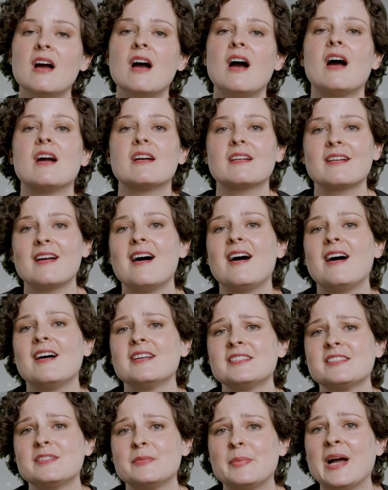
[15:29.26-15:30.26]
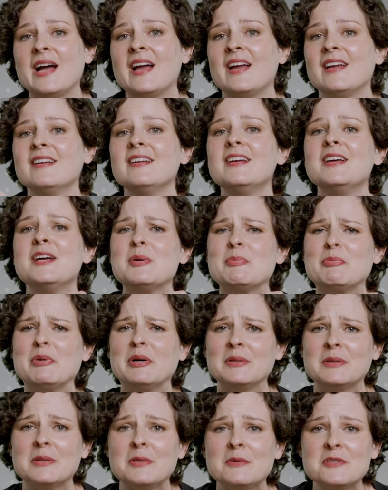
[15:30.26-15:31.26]
are caused by
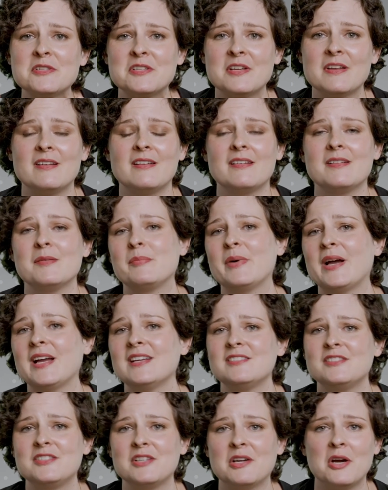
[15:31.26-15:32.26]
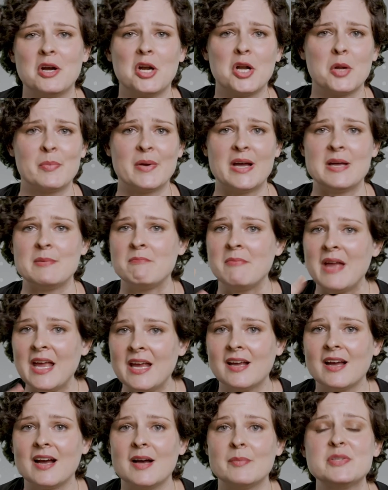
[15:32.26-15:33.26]
pollution, by dirt, by
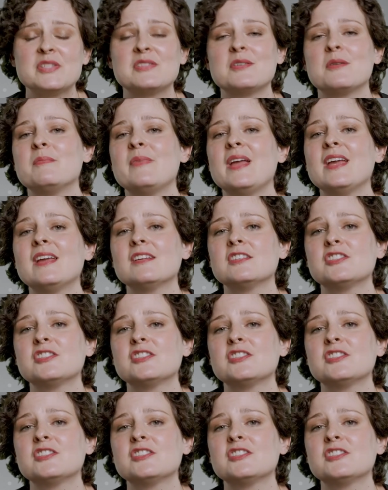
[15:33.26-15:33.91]
makeup. So making